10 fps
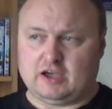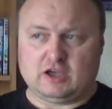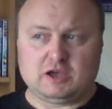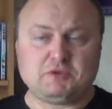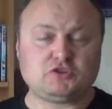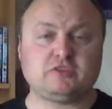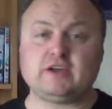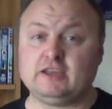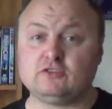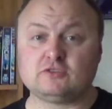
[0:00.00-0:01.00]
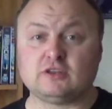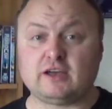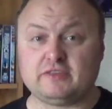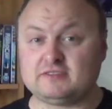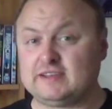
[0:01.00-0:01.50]
a mission that he doesn't
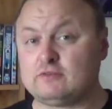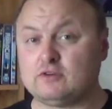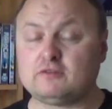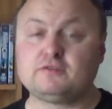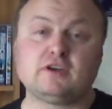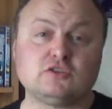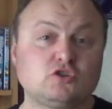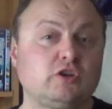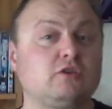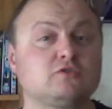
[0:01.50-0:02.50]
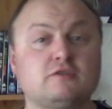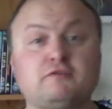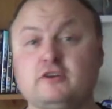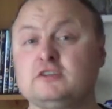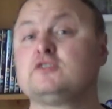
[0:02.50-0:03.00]
like the sound of, and so he goes off
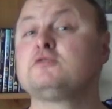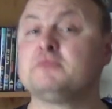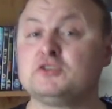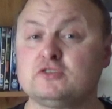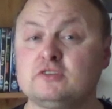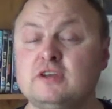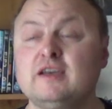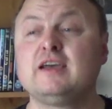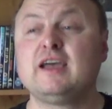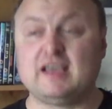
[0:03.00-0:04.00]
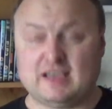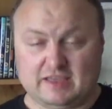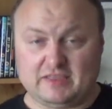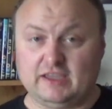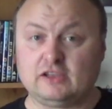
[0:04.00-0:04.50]
on his own mission.
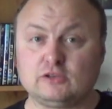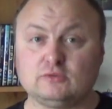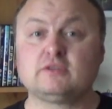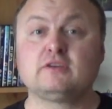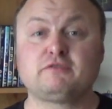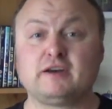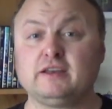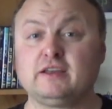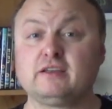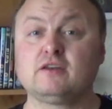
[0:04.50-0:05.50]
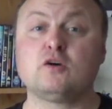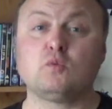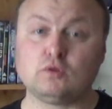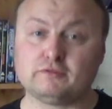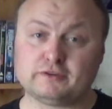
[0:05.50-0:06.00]
And that includes finding
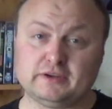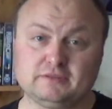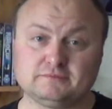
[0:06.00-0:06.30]
Wolverine.